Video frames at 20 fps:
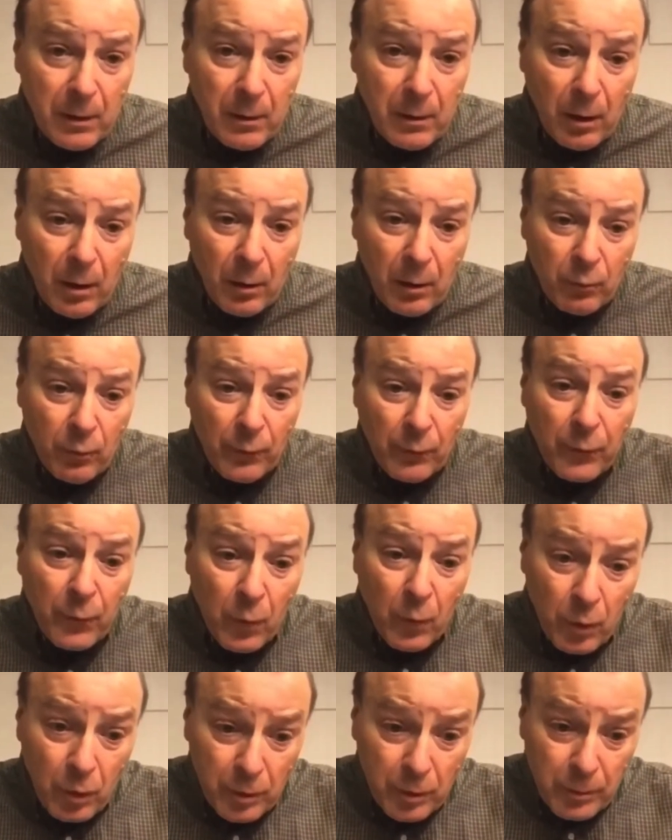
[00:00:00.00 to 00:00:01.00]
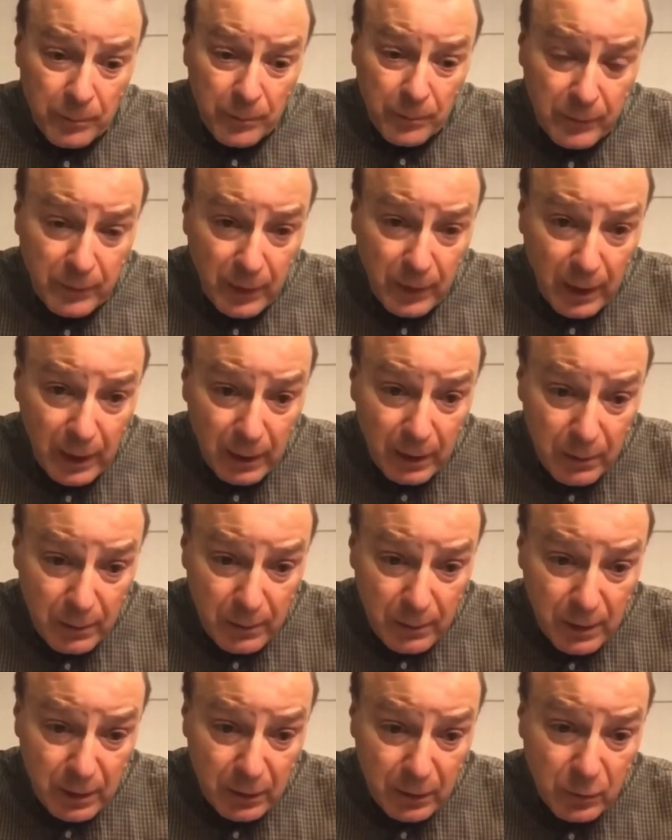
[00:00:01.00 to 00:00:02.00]
reforms and the
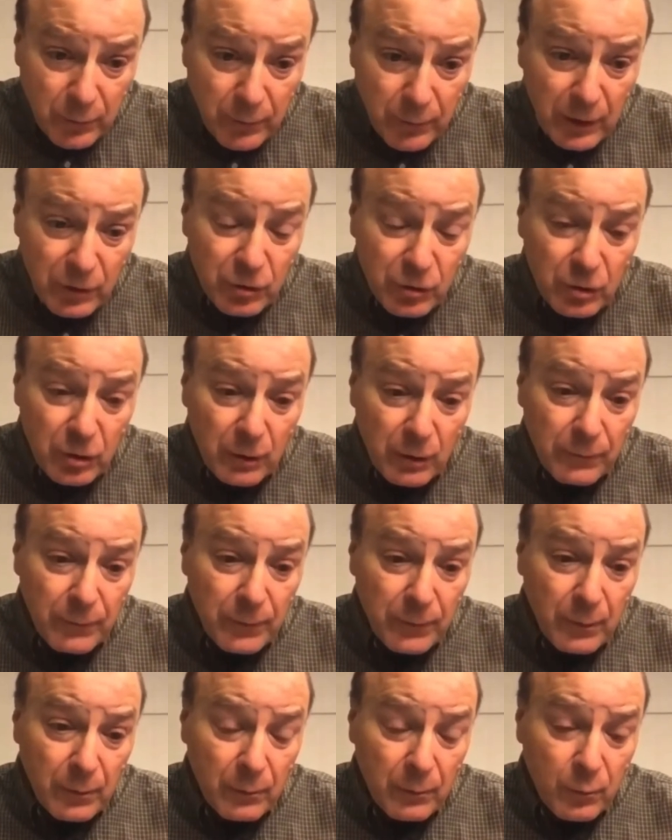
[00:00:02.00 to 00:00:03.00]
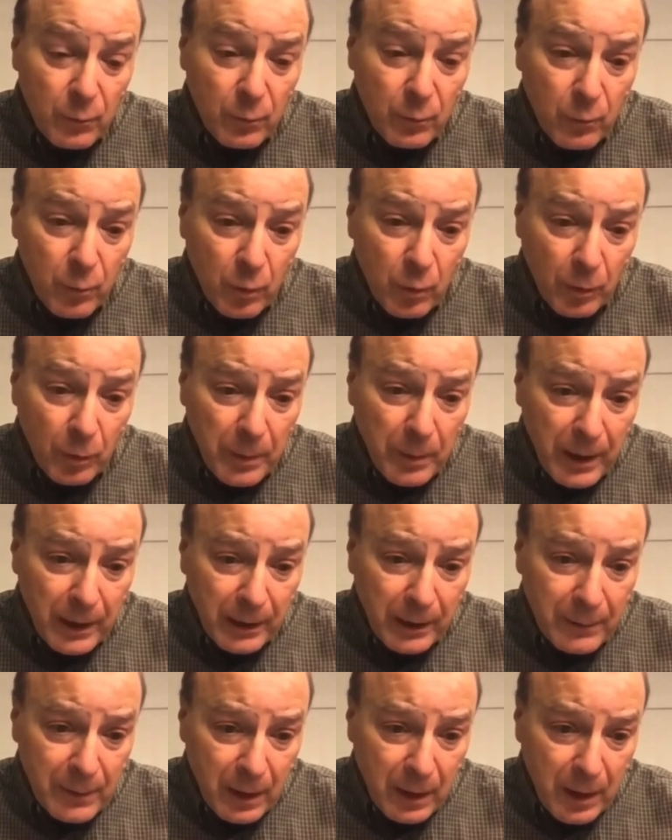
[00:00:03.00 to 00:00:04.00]
intervention of the World Bank and
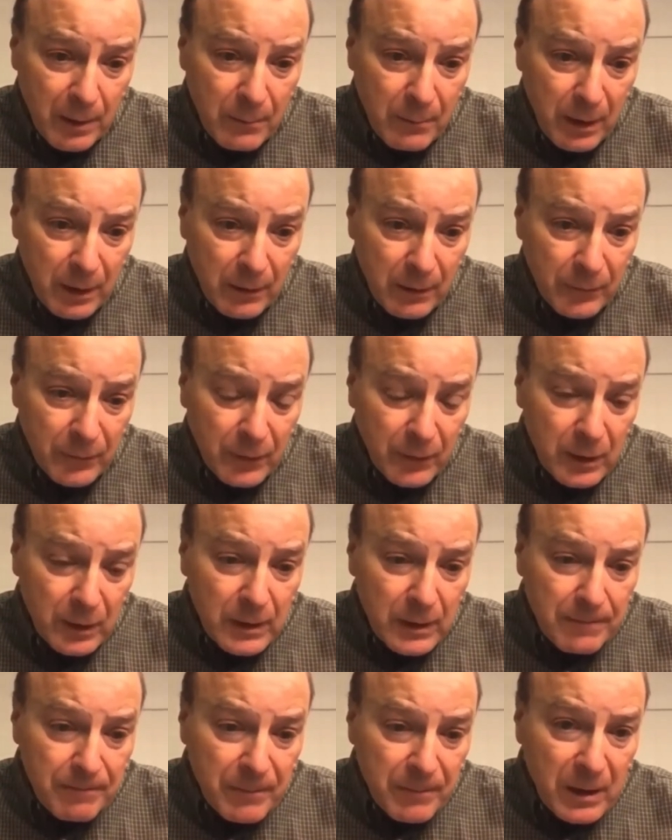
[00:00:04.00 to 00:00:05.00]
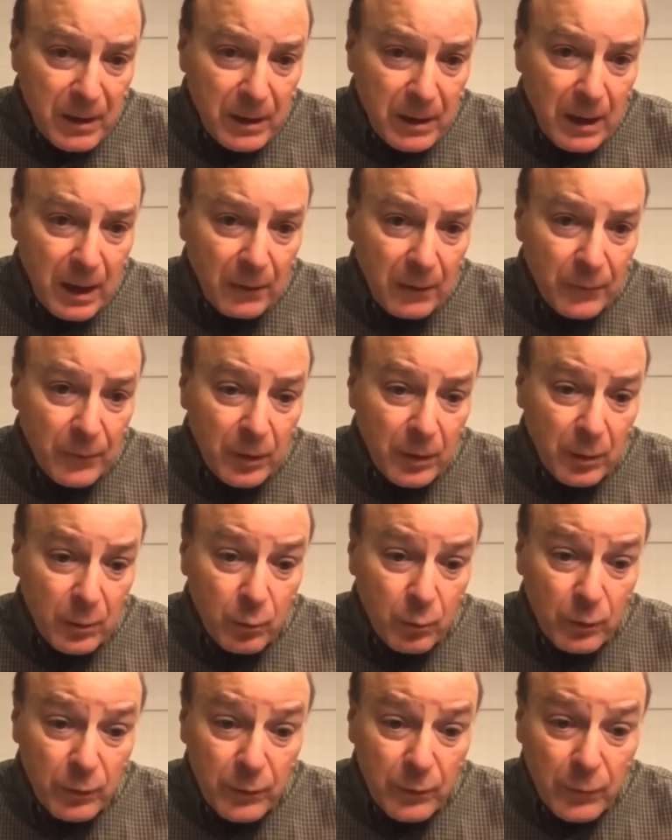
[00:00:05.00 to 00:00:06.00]
the IMF in Africa
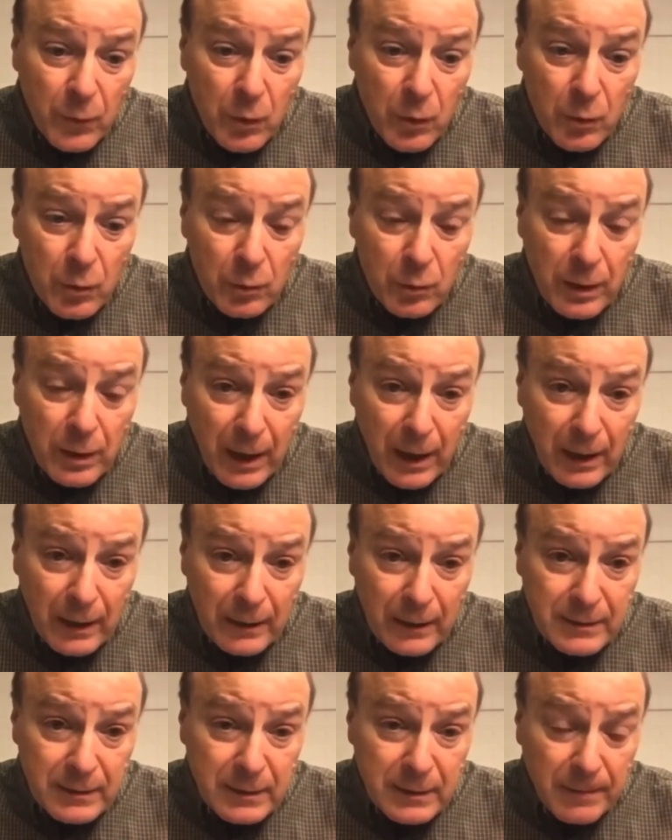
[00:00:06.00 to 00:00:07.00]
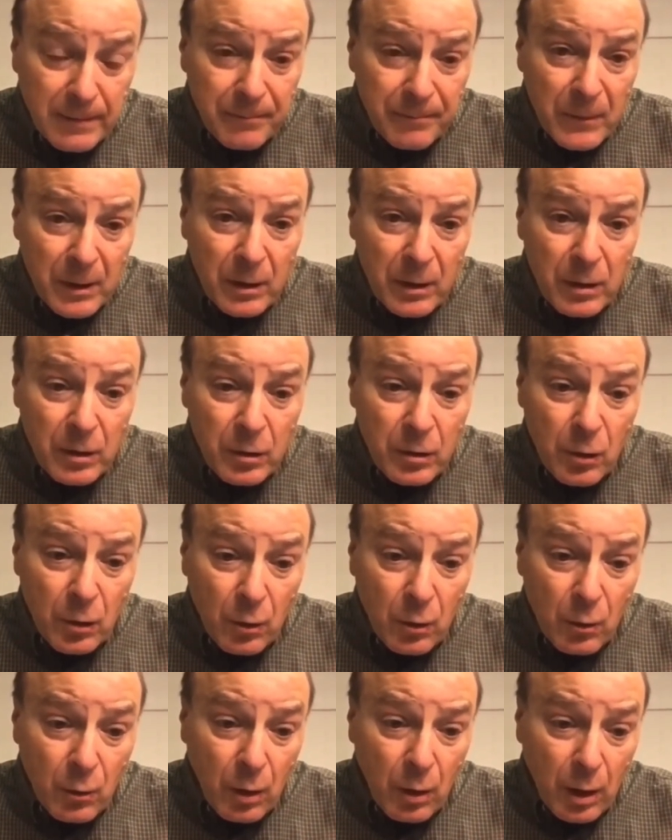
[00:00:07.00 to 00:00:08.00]
was viewed as, you
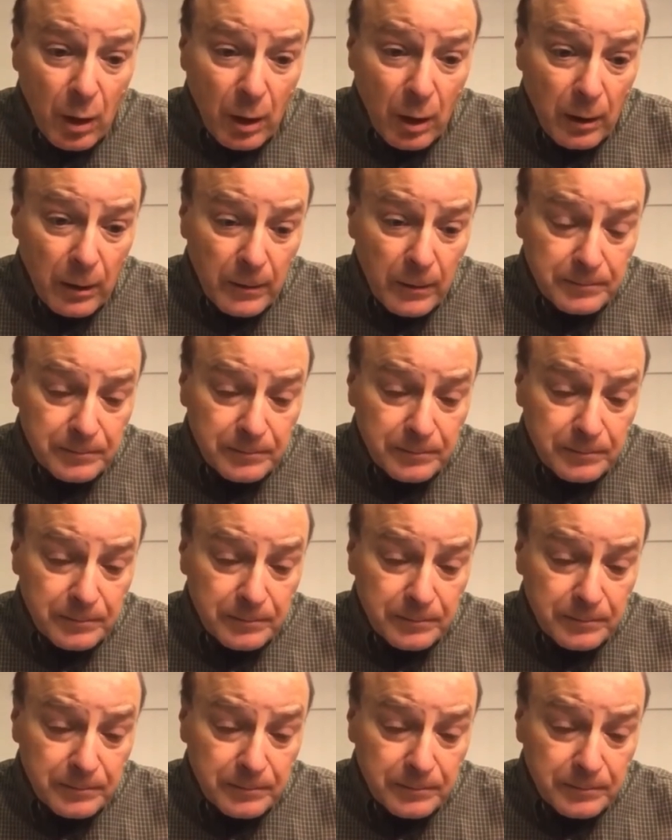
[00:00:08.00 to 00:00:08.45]
know,